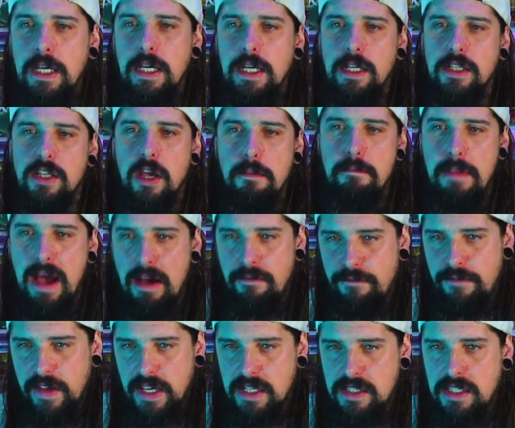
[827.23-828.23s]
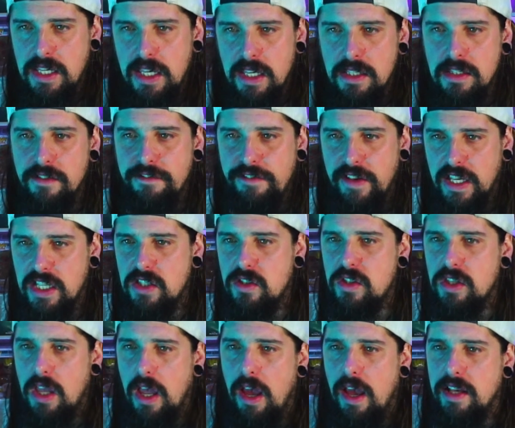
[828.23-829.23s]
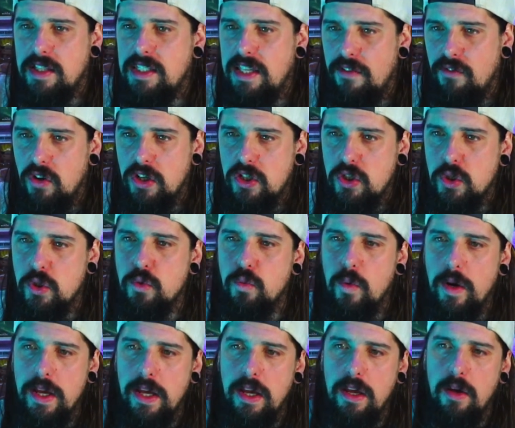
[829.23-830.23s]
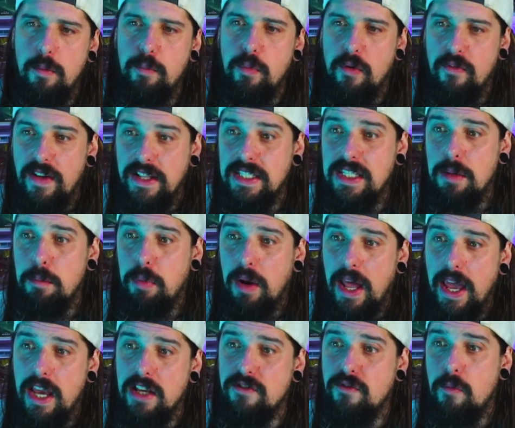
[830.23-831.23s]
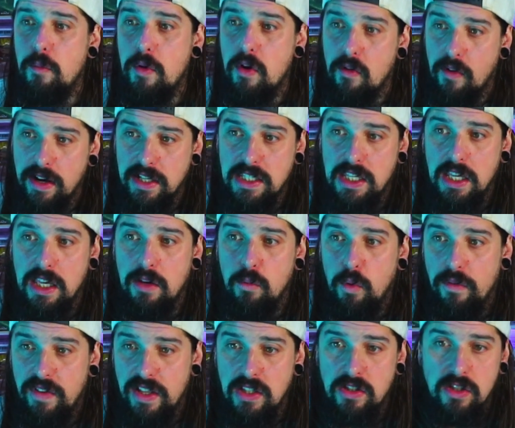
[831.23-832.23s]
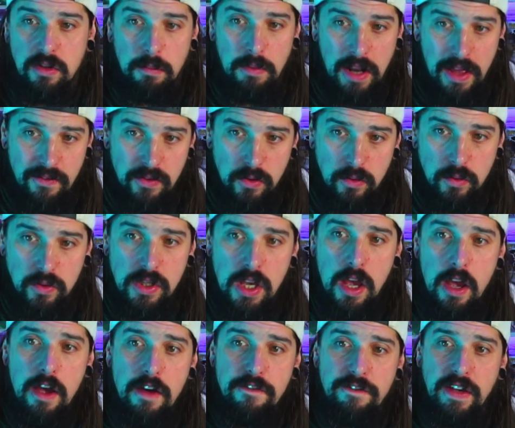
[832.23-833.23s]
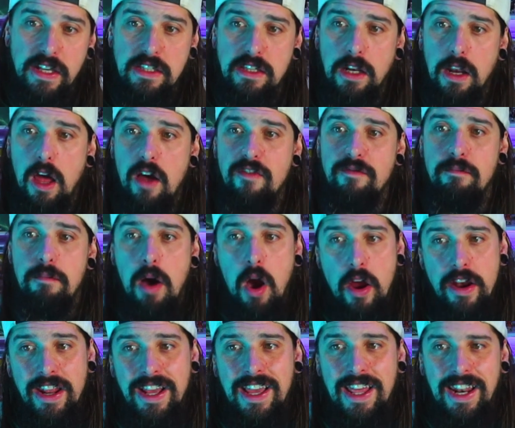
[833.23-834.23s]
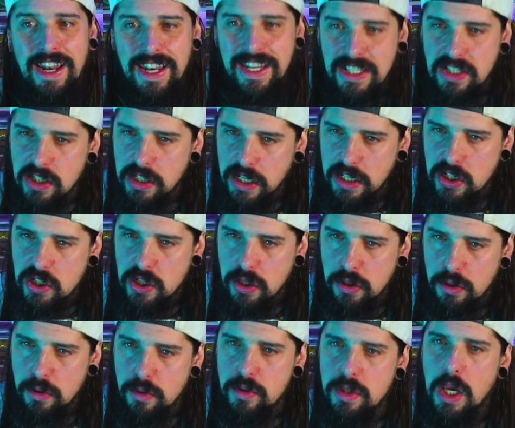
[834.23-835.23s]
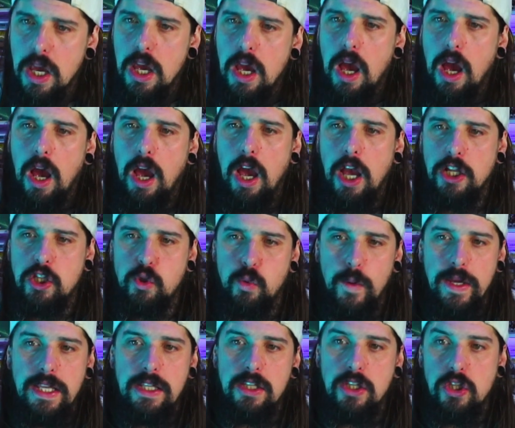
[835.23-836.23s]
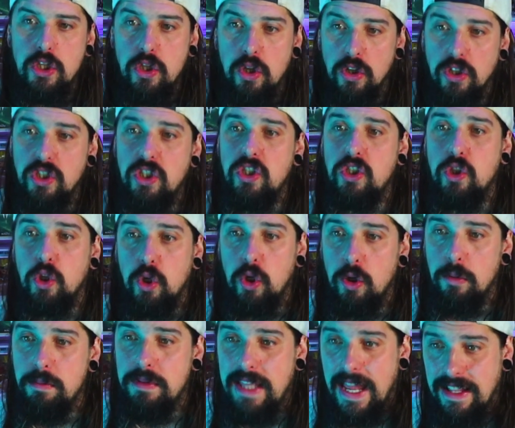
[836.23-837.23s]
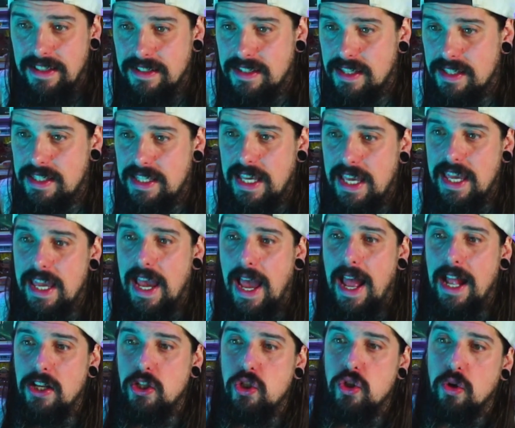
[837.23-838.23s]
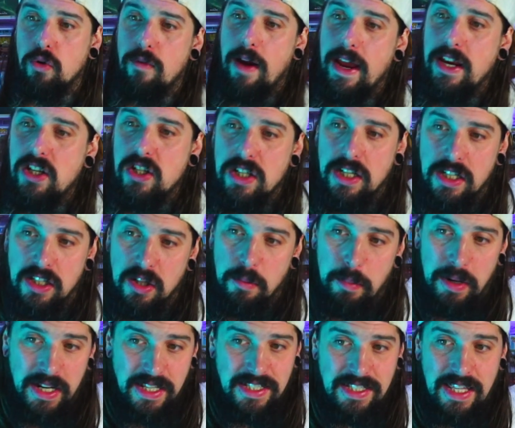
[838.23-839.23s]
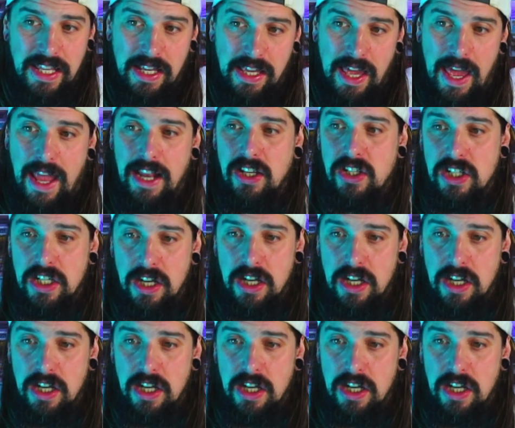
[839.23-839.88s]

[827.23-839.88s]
So map fixes, fix several issues where preventing players from progressing within some levels, fix a lot of minor collision issues, tweaked dust storm density and duration in the ballistic engine